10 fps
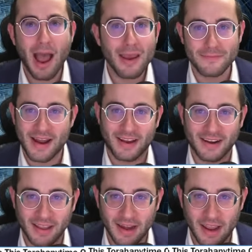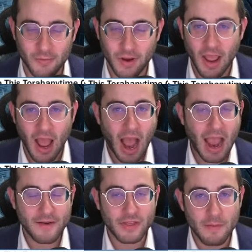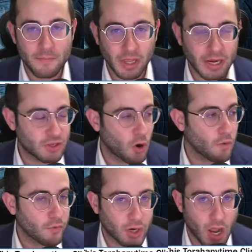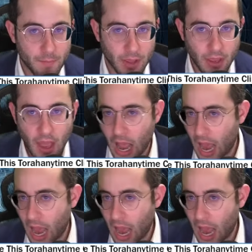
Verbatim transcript: I am not gonna get angry. I have the ability to overcome it.